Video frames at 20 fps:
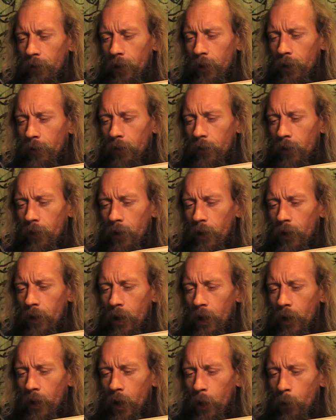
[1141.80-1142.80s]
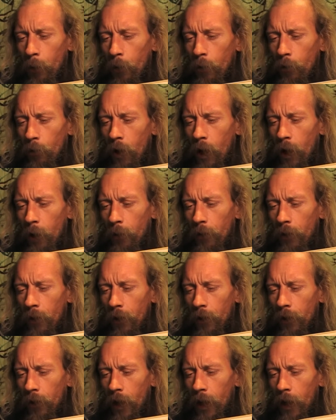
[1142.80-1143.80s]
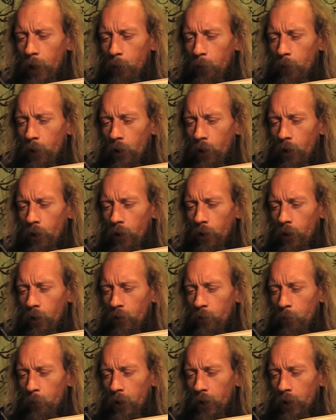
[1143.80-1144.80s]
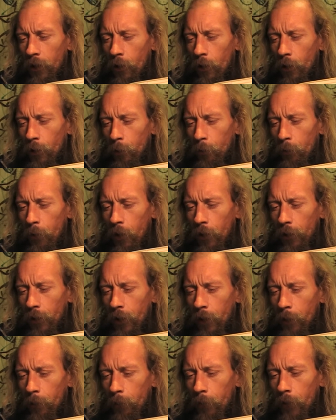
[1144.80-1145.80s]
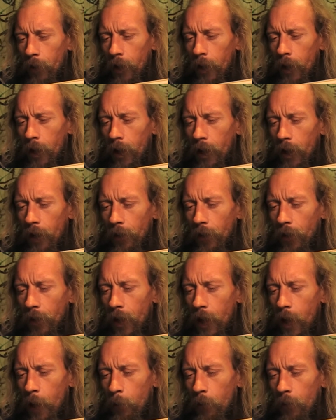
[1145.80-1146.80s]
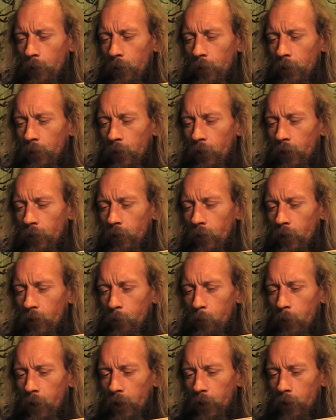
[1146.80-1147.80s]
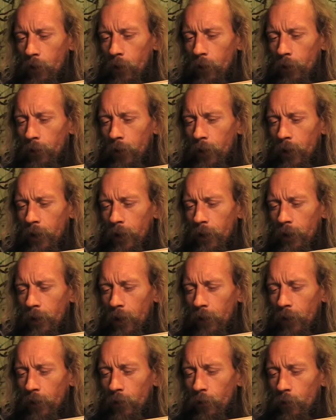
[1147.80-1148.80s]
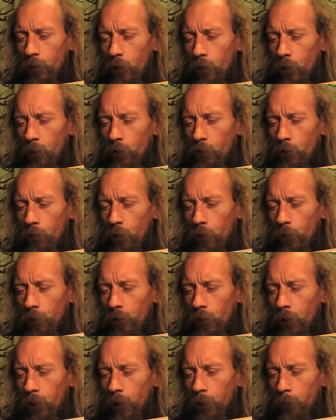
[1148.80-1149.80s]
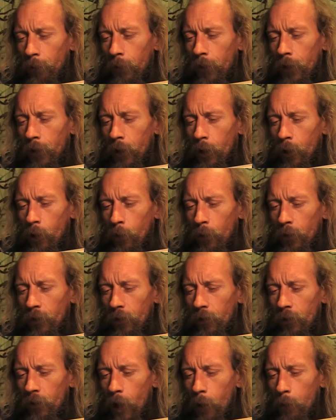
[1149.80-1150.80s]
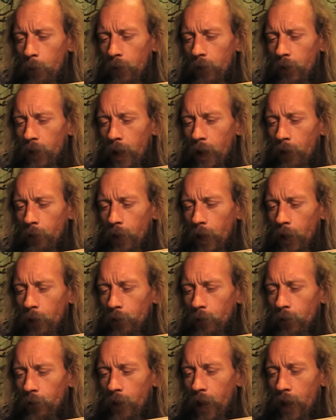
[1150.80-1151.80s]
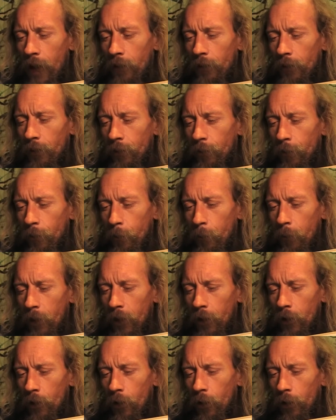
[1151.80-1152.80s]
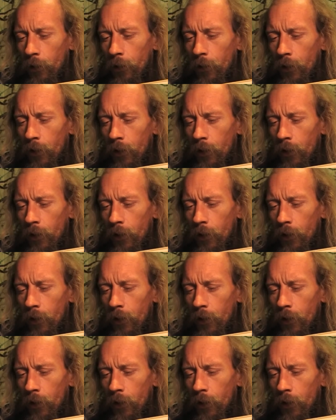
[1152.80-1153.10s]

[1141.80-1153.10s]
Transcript: it, and I will write the name of my God upon him, and the name of the city of my God, that is New Jerusalem, which is coming down out of heaven from my God,